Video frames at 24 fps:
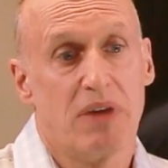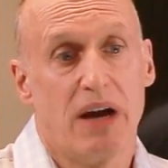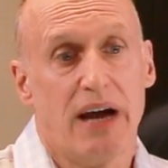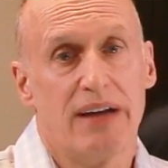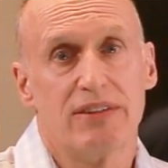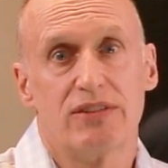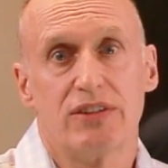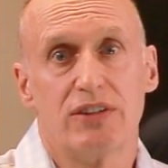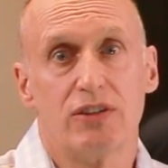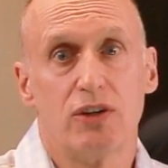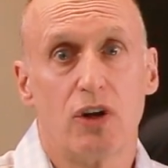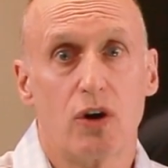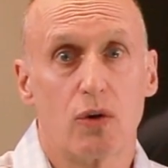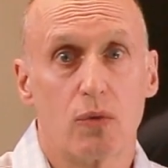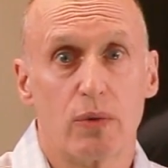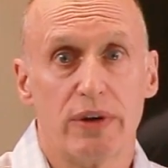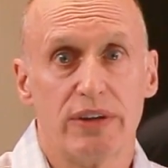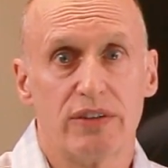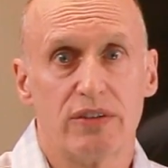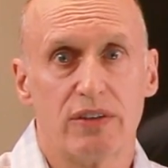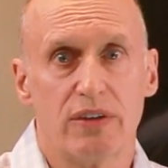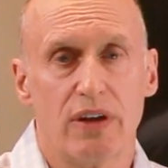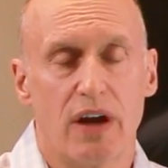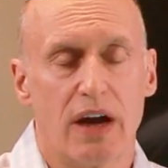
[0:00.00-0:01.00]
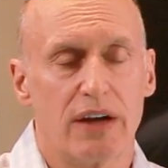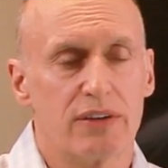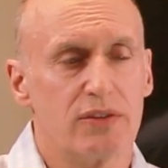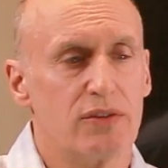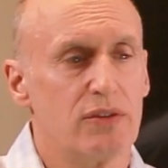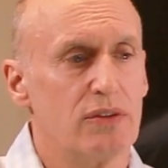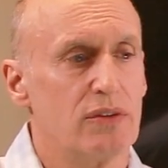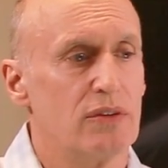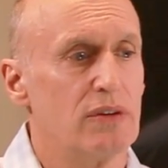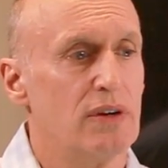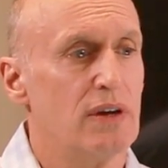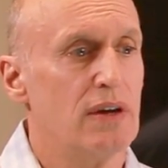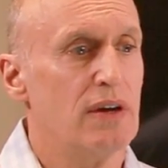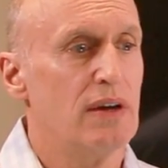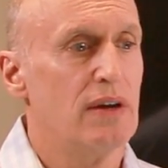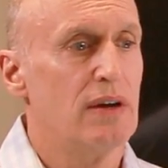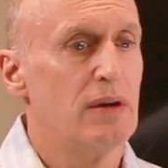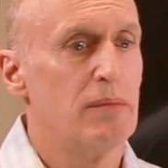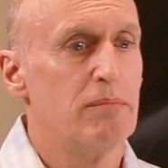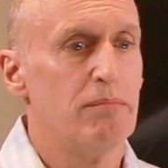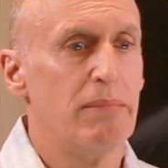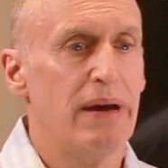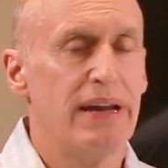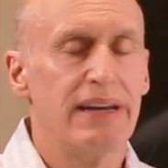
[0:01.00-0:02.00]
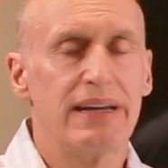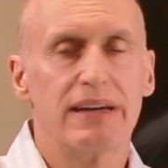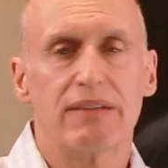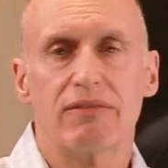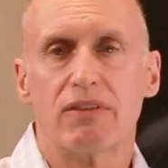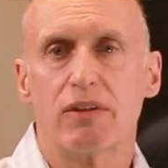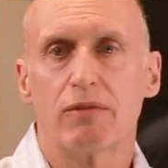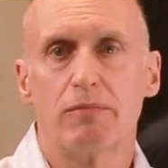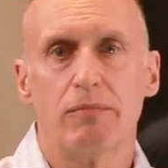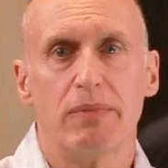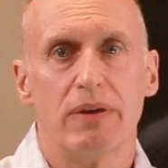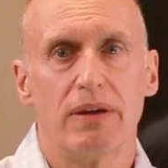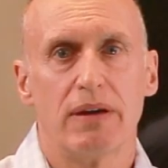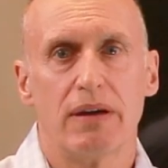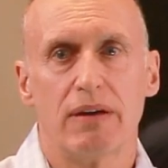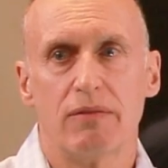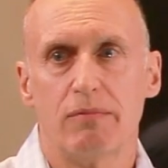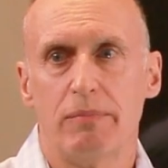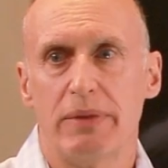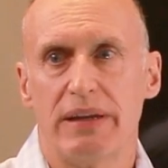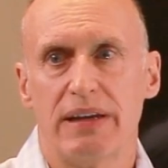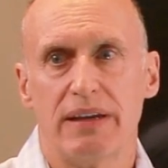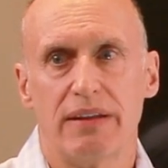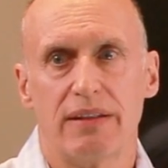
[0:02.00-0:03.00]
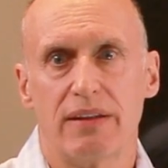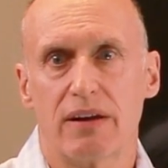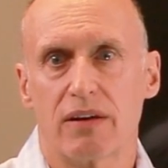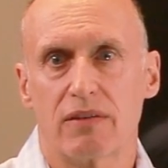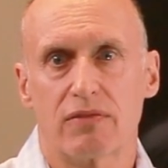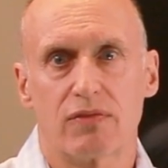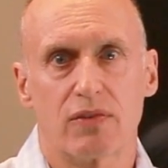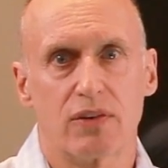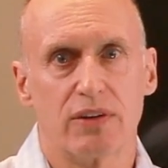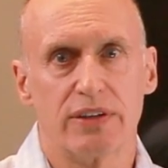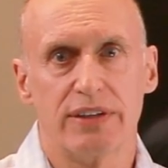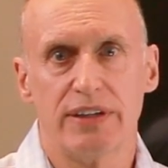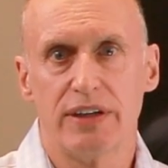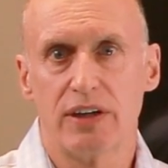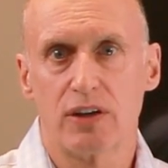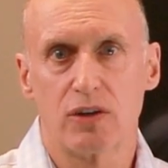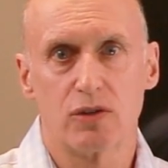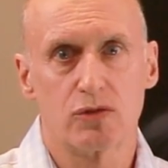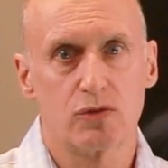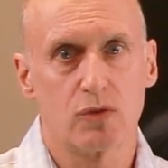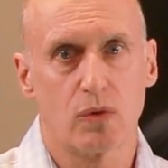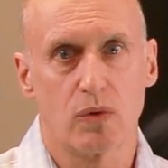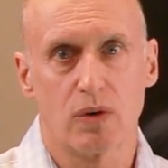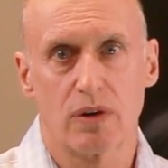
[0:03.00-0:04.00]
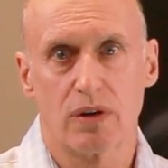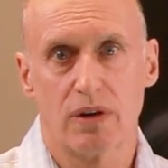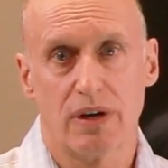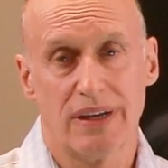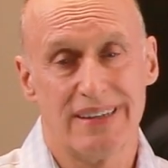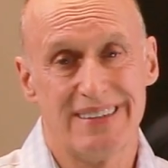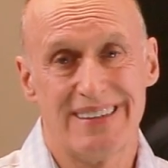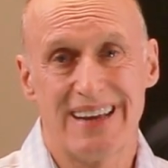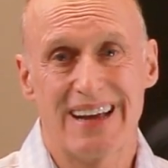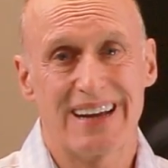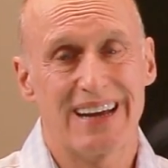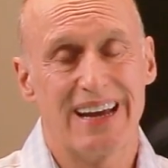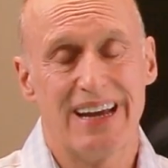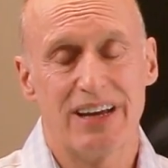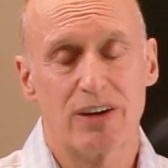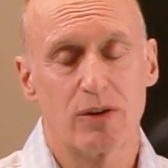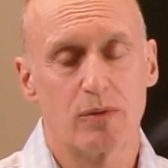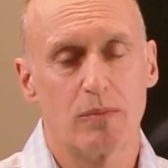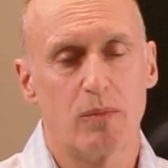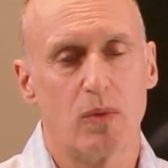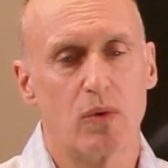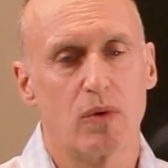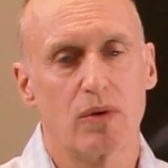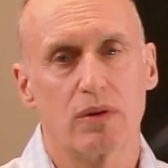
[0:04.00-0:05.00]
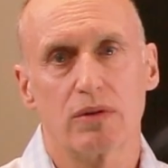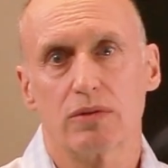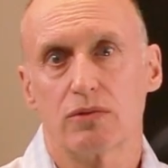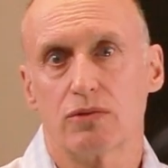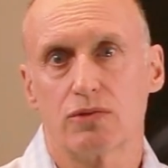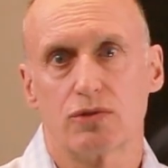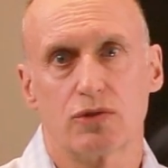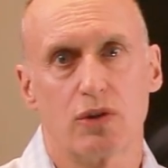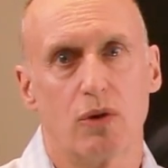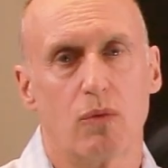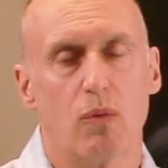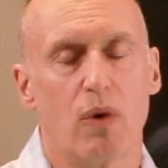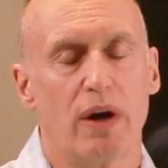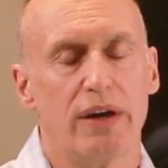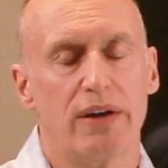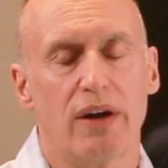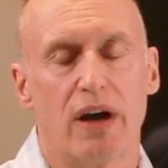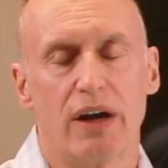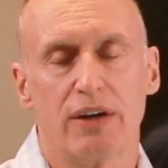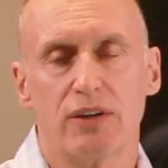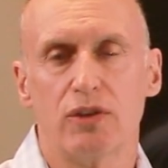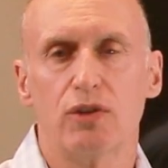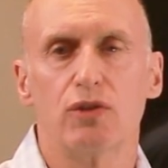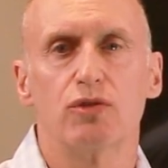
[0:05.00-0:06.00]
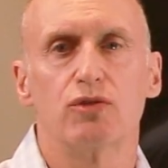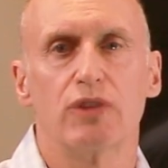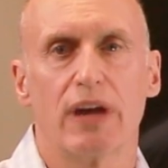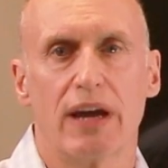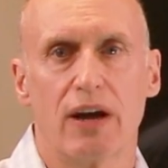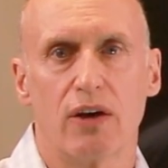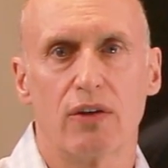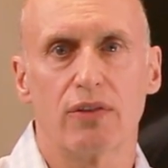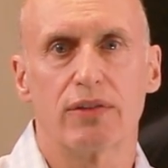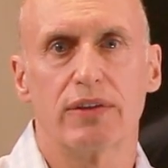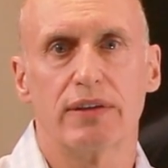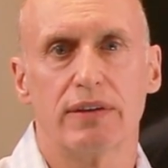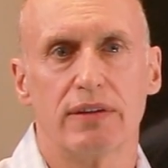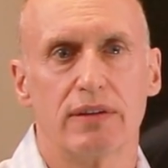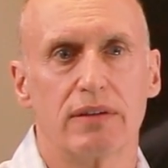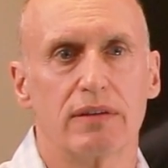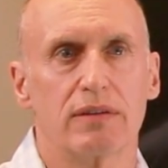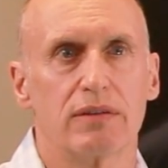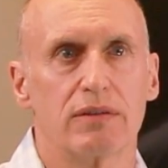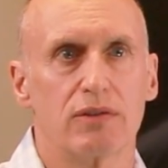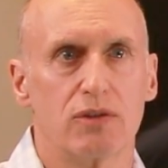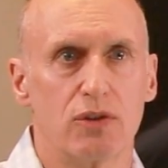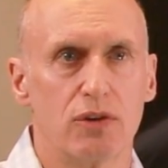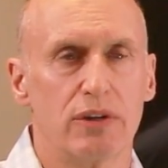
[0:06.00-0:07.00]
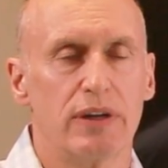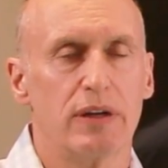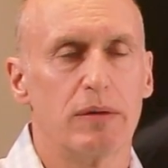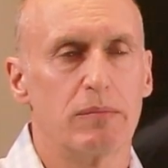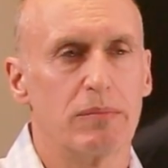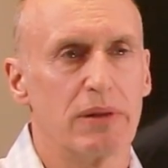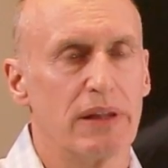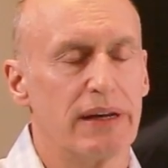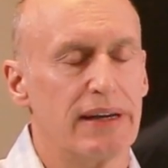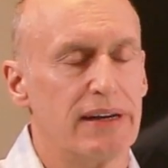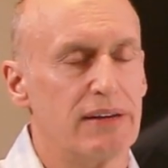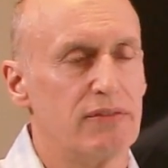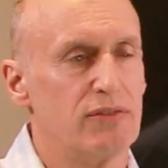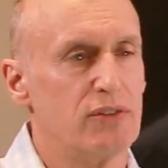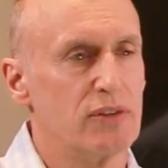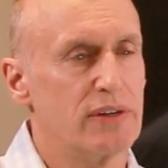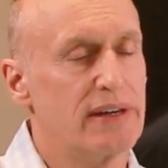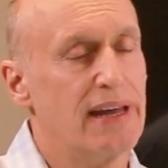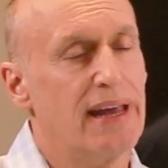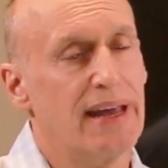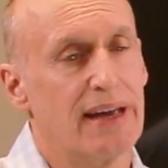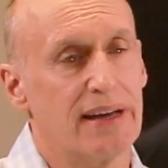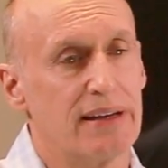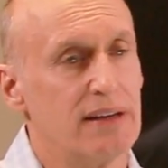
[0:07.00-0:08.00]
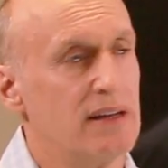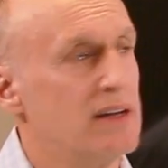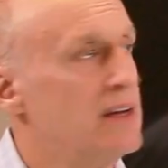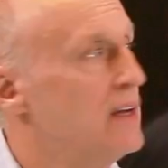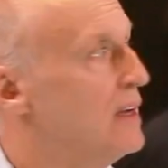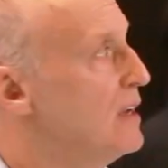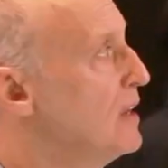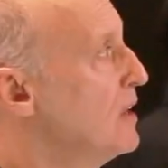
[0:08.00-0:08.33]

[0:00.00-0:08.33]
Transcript: I see no reason not to. Many of them have been in there for years or a decade or more, so why not use a healthy, good implant if you can?